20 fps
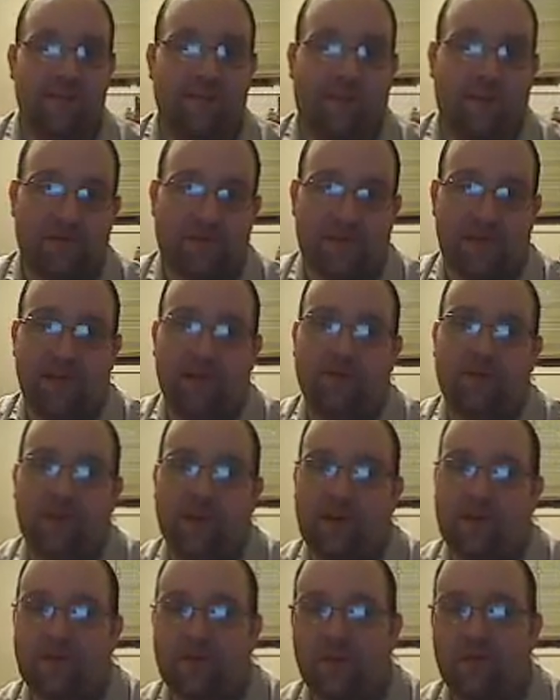So as a
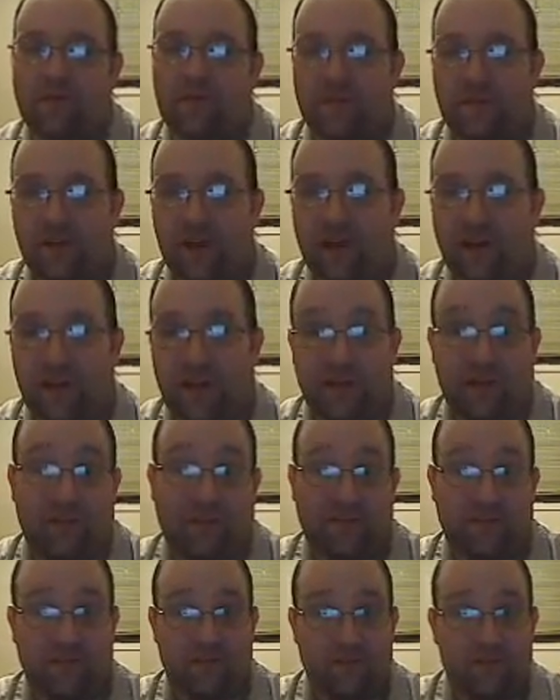saved person, he's
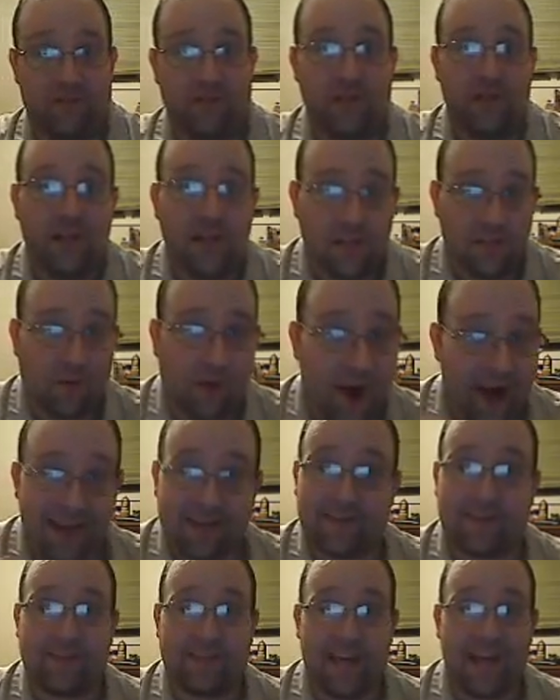including himself in.
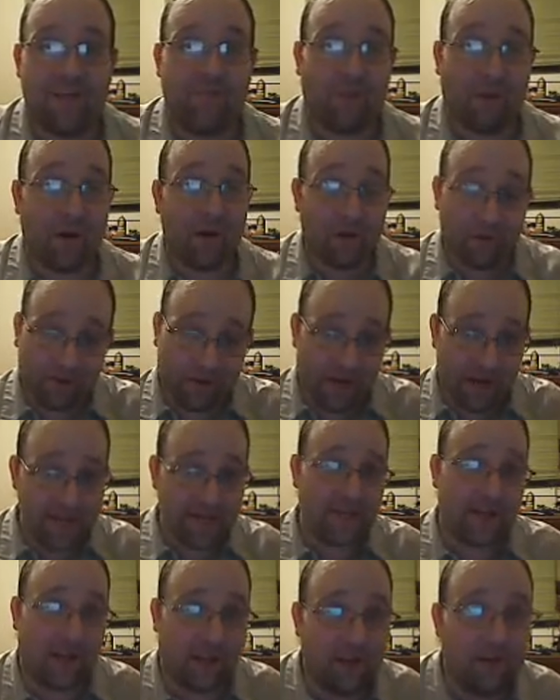He's saying if we
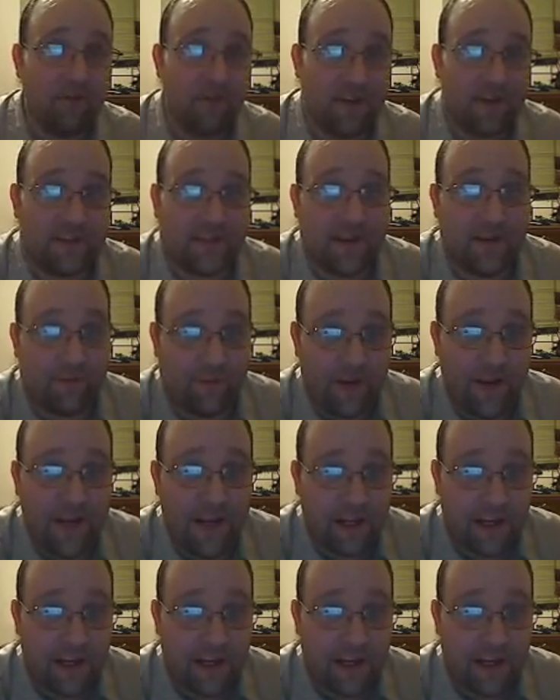say we don't sin,